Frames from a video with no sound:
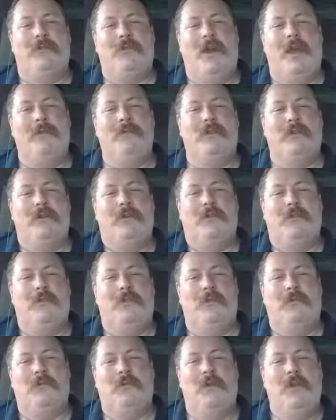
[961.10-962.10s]
driving their
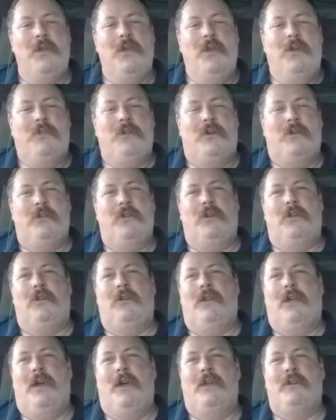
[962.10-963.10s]
little
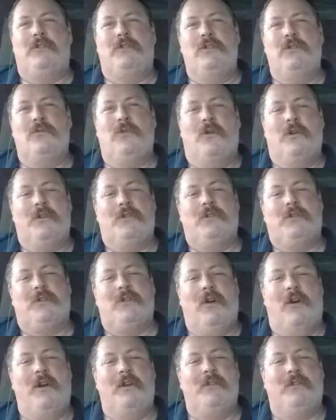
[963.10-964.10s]
2-horse
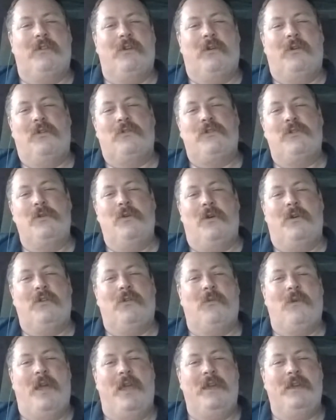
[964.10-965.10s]
carts or
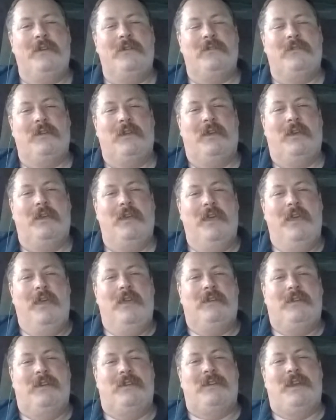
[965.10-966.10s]
2-horse wagons
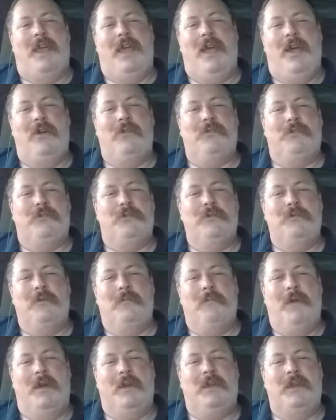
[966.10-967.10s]
to town through the
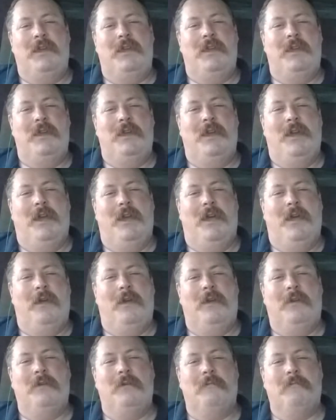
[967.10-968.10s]
mucky,
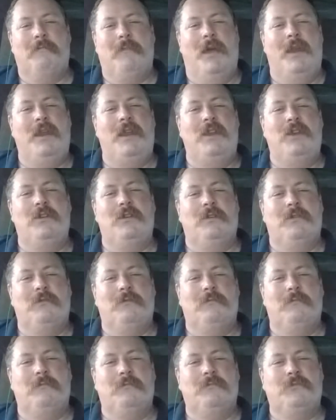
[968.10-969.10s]
muddy
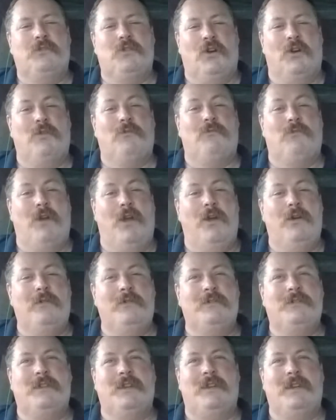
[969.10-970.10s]
dirt
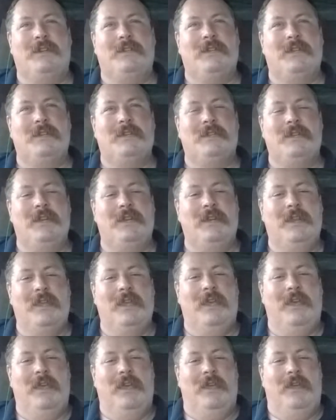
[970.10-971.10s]
roads that existed.
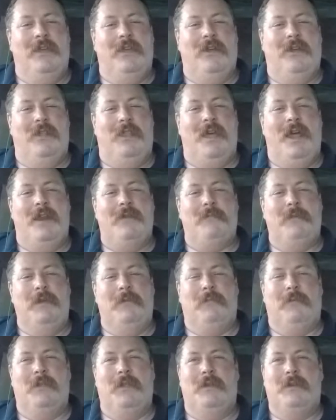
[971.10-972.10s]
A lot of
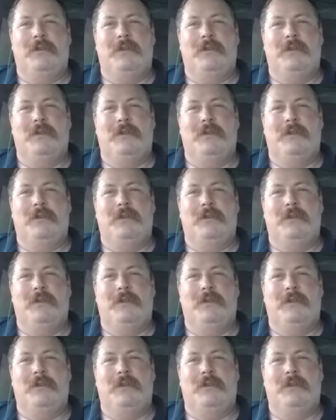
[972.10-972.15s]
people,